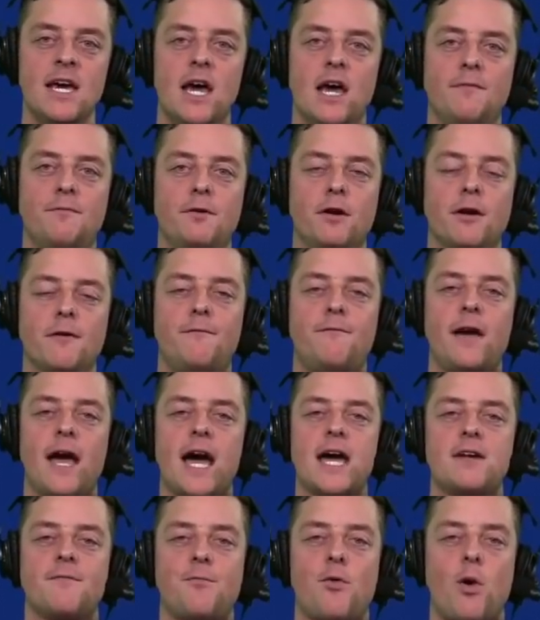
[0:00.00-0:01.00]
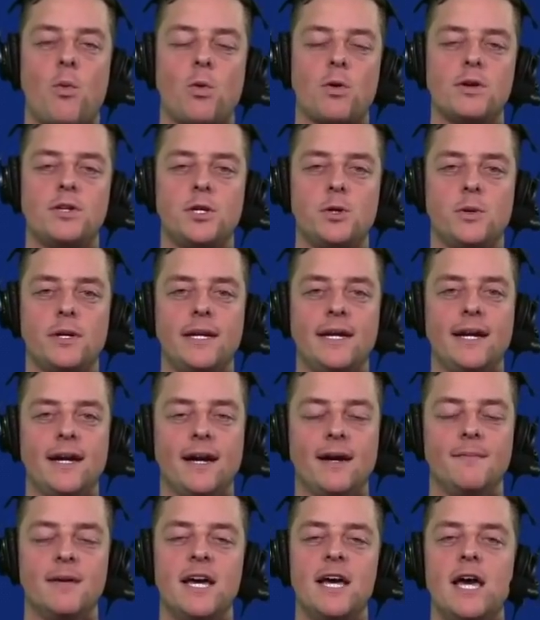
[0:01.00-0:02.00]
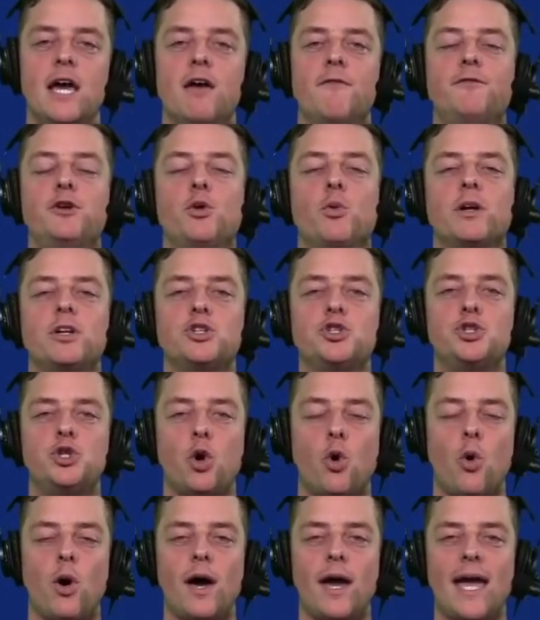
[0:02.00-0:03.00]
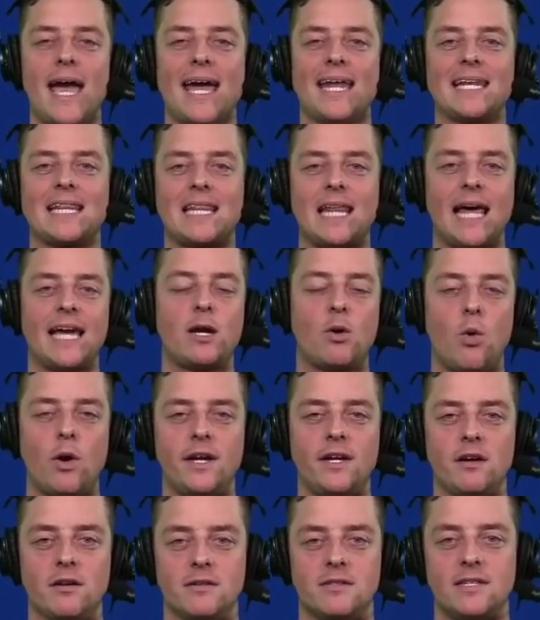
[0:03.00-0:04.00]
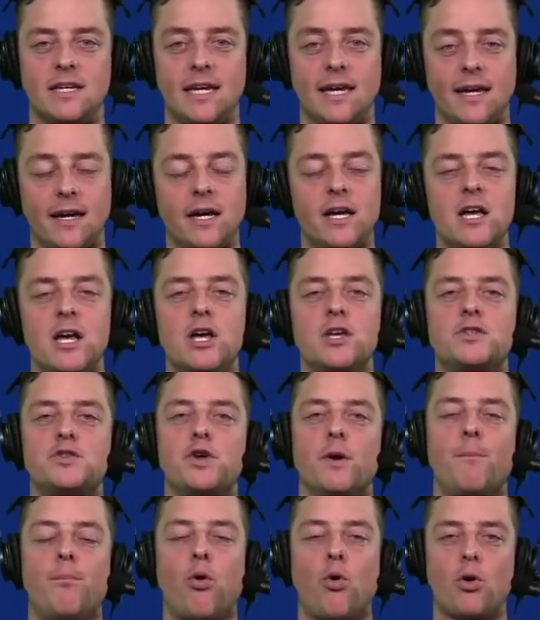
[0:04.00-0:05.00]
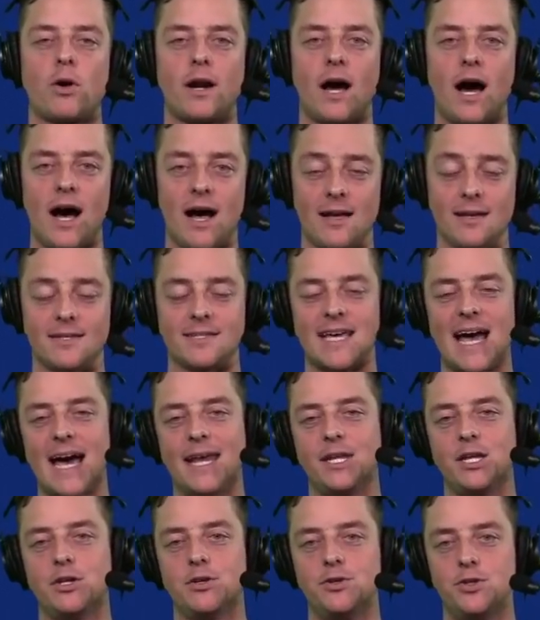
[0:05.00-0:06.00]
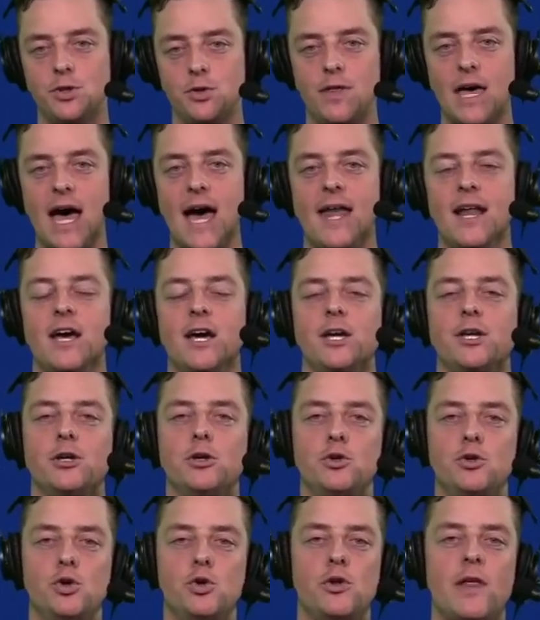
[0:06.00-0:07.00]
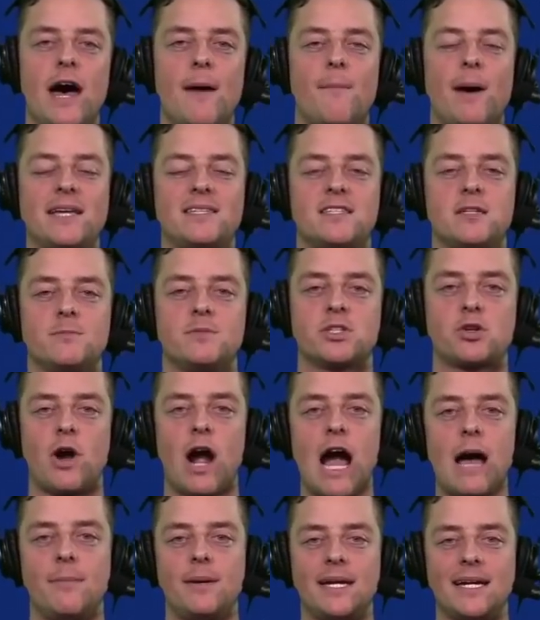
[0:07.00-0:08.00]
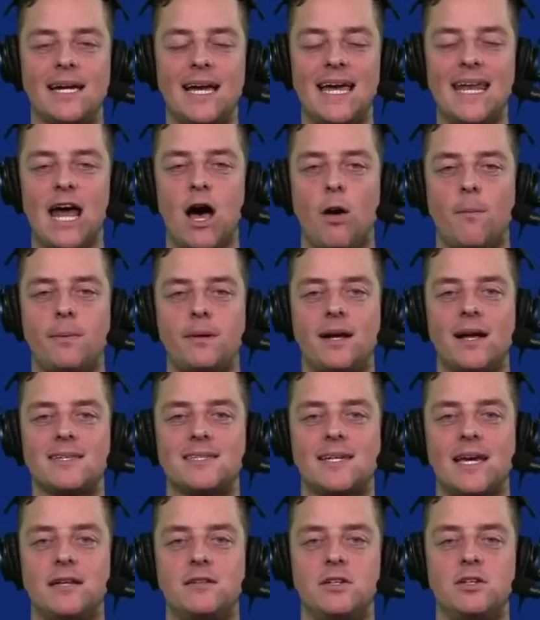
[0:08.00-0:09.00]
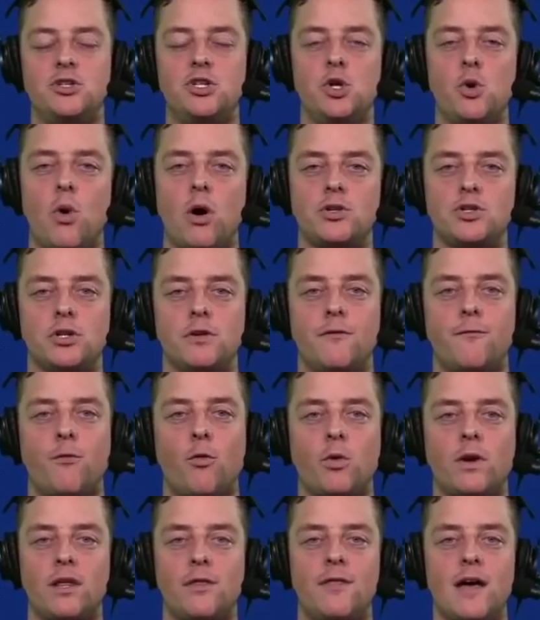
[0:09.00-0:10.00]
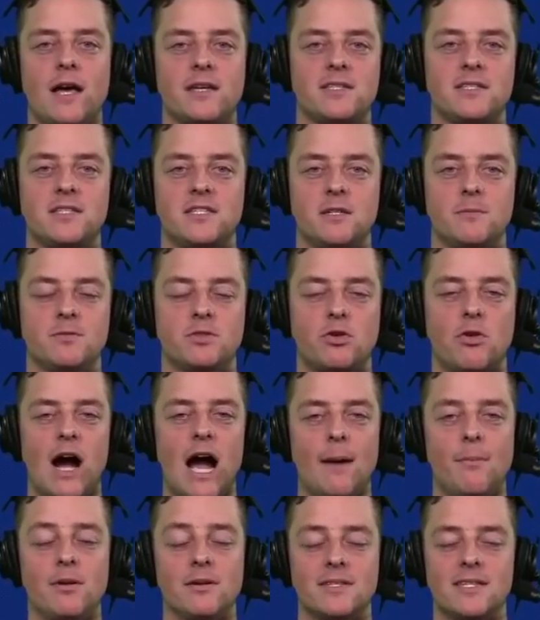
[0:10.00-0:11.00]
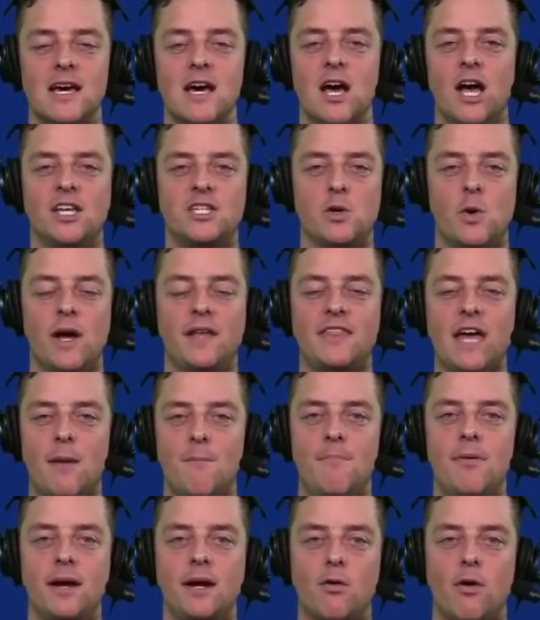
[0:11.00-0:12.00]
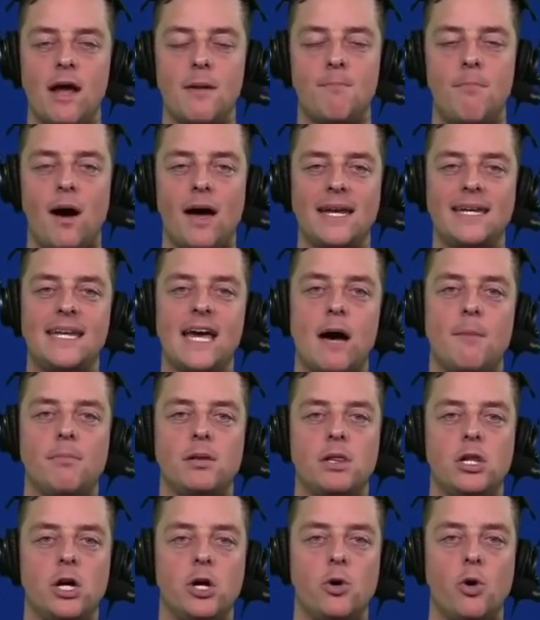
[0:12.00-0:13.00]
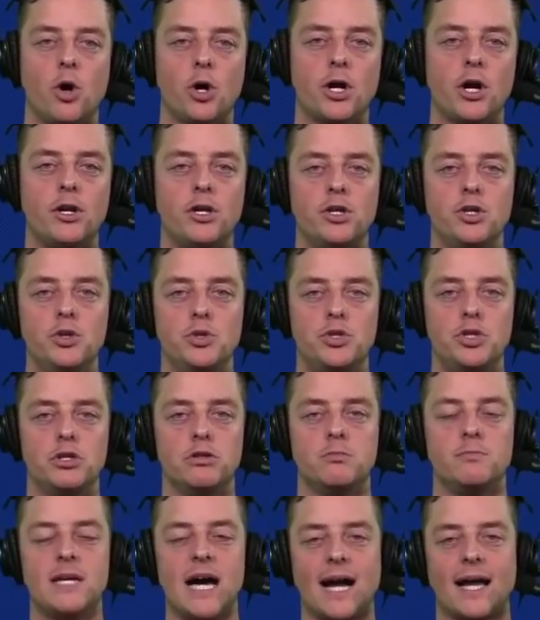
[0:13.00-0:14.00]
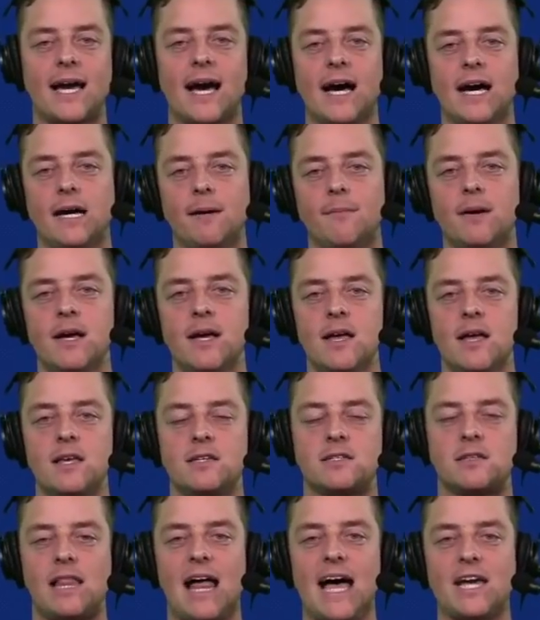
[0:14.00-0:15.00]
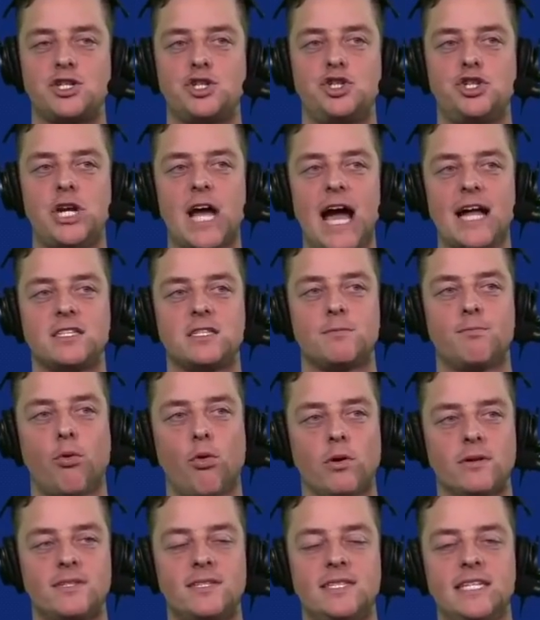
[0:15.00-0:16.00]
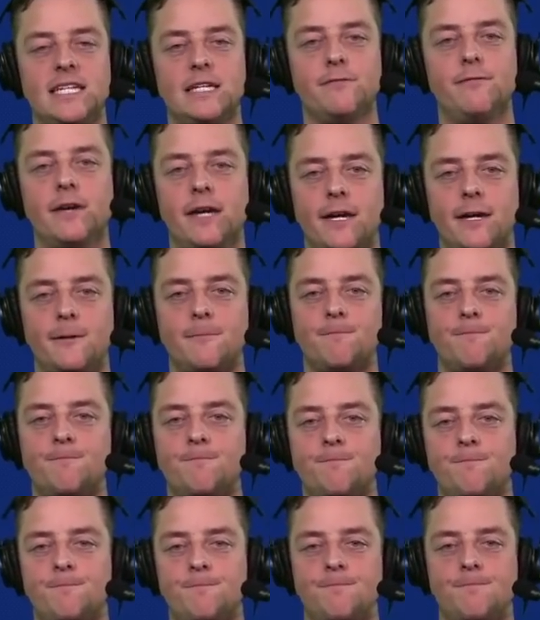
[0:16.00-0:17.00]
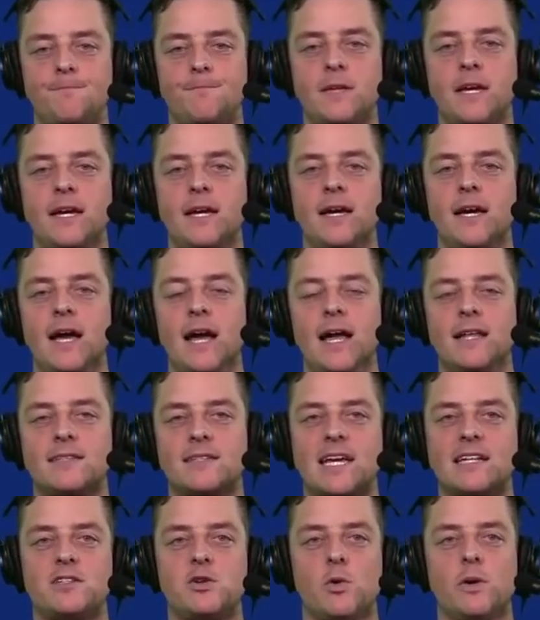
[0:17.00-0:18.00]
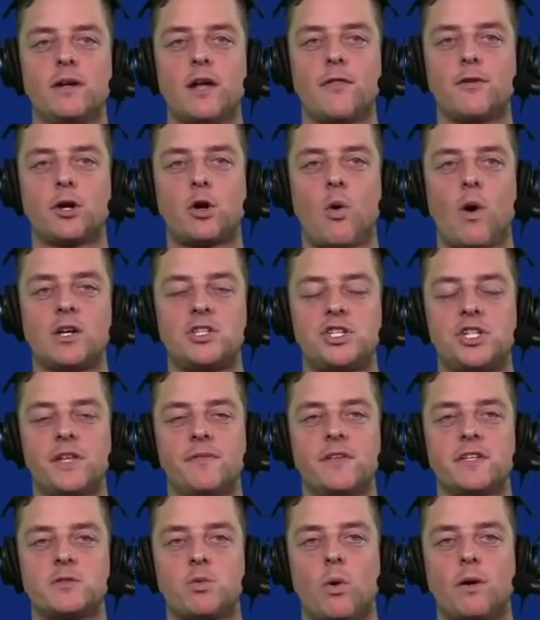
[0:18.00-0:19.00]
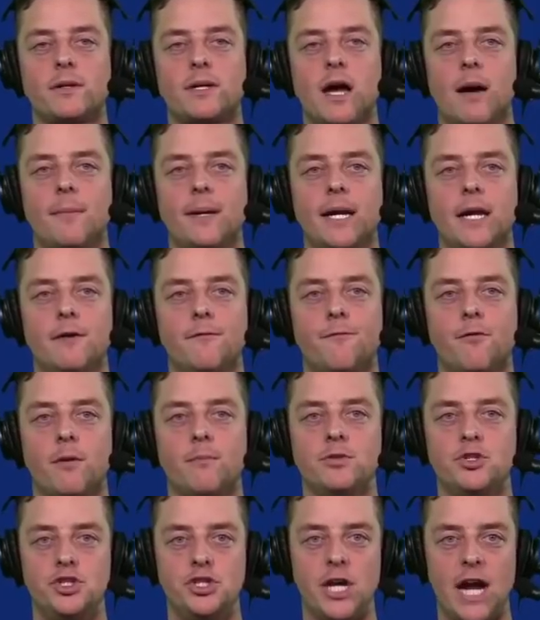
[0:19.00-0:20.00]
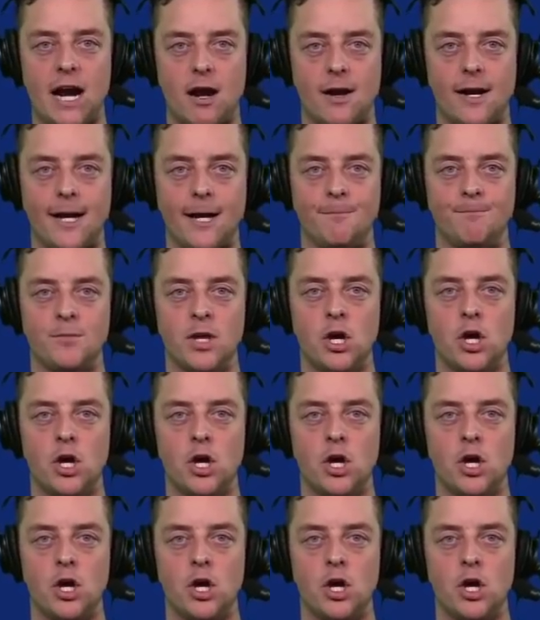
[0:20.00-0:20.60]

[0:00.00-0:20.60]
If you're a fan of what we're doing here, if you enjoy and like what you're seeing, support us. How do you do that? You do that by subscribing and helping us get to 240,000 subscribers. So hit that big red button down below or go to youtube.com slash chatsportstv. Let's get to another question. This one coming in from Jerry.